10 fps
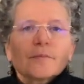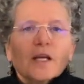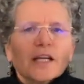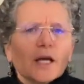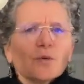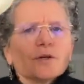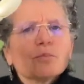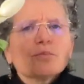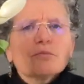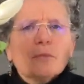Like I wouldn't
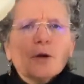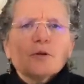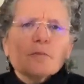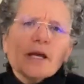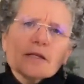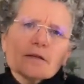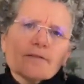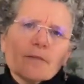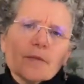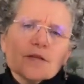paint it
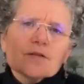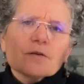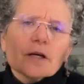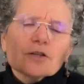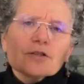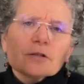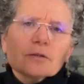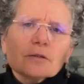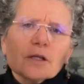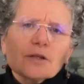from this direction.
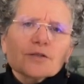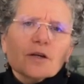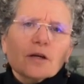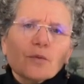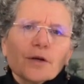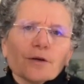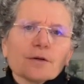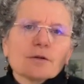That looks kind of weird.